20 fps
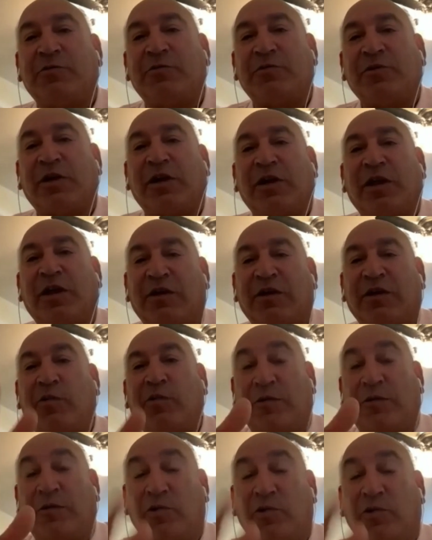I think we had
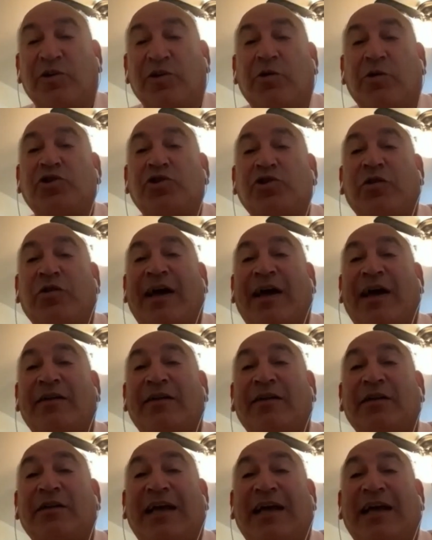one coach on that
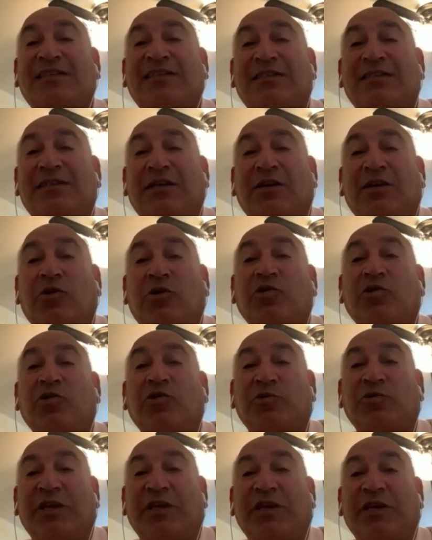last course
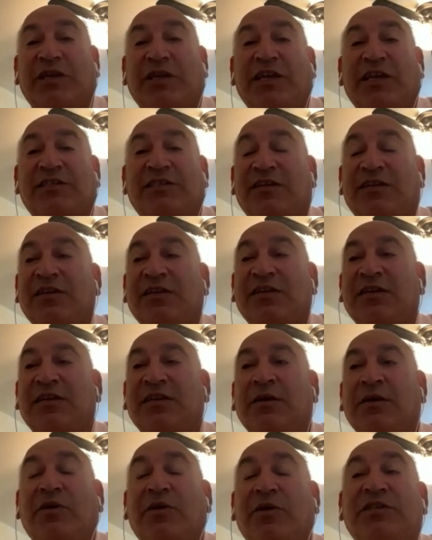we did. He said,
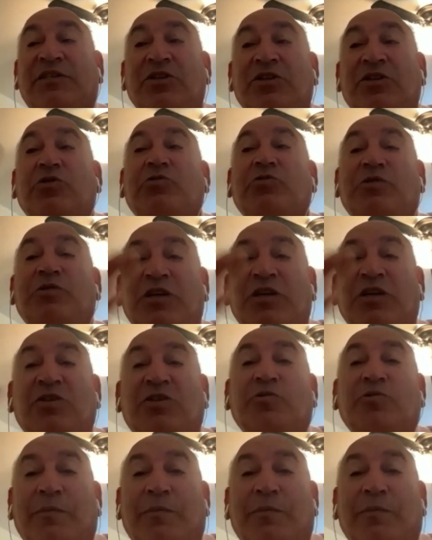but I said, you need to do
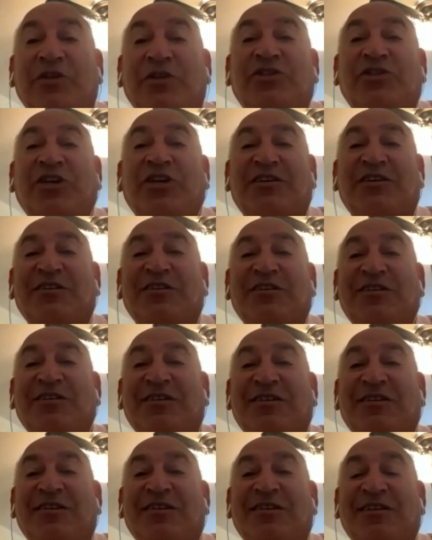a budget.
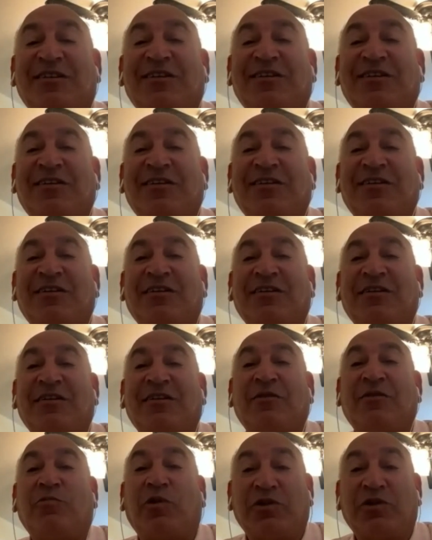
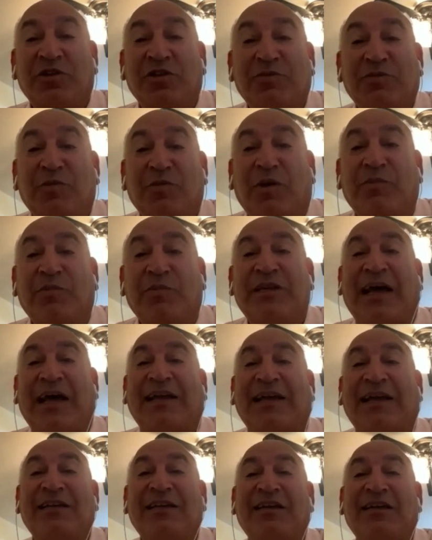What does mom and dad
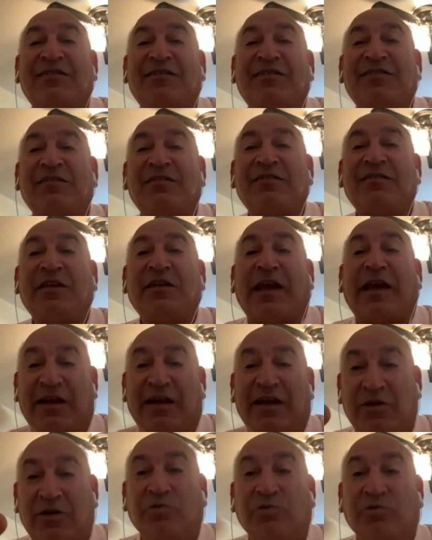need in our
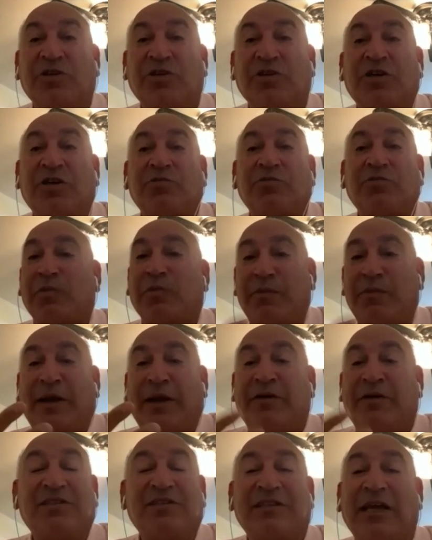culture? Because my
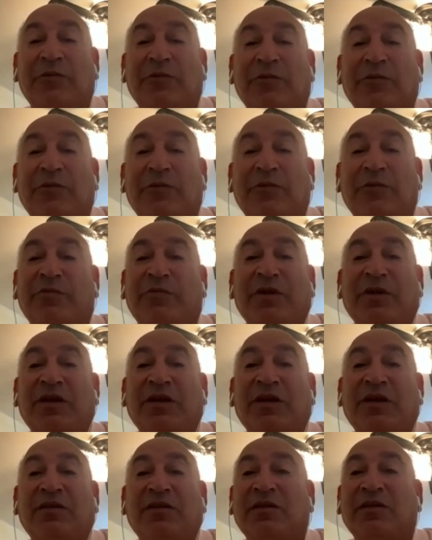parents stayed with me
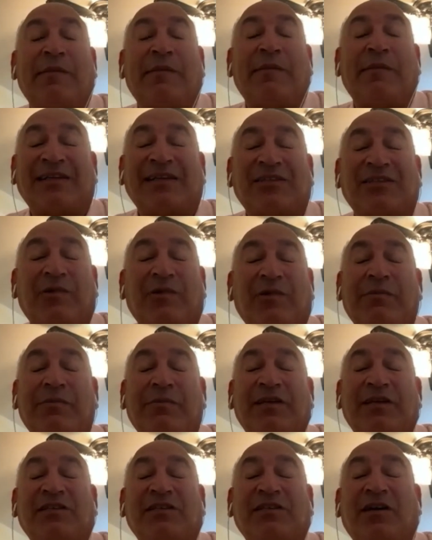till they passed away, bless
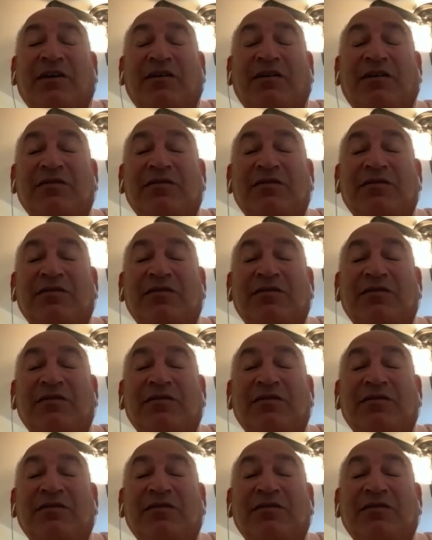their heart.